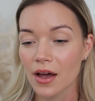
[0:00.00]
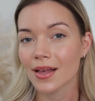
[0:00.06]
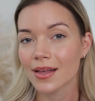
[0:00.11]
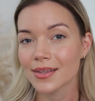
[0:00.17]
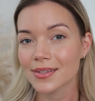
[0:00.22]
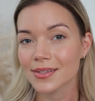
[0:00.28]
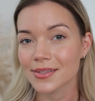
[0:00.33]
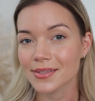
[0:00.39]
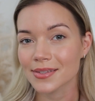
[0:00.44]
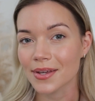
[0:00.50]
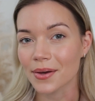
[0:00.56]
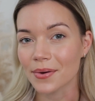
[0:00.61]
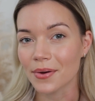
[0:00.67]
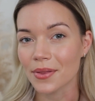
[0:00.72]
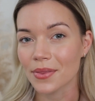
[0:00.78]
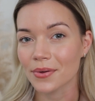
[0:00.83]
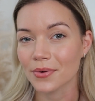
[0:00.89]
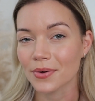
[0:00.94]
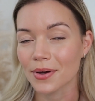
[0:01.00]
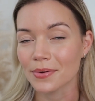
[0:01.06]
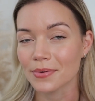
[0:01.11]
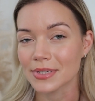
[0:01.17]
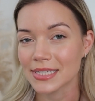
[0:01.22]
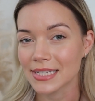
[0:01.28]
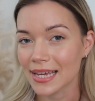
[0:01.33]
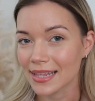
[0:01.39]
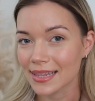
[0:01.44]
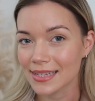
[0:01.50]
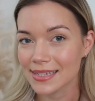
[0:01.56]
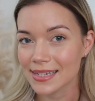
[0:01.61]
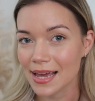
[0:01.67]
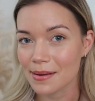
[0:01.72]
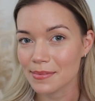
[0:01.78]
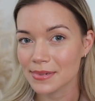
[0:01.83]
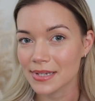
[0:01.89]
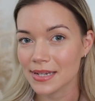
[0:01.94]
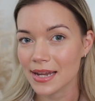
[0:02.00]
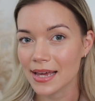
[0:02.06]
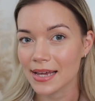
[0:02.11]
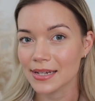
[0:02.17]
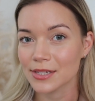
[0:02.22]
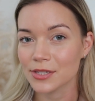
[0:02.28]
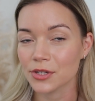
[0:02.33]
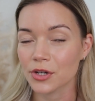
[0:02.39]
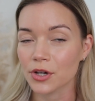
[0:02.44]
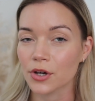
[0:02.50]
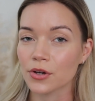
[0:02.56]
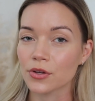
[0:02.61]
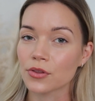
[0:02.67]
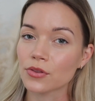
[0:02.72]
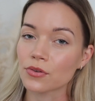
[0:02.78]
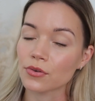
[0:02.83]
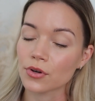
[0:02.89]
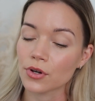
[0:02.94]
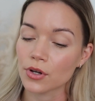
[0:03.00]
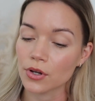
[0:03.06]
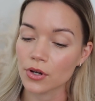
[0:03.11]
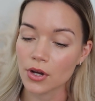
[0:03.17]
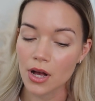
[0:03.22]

So I thought I would take the time today to go through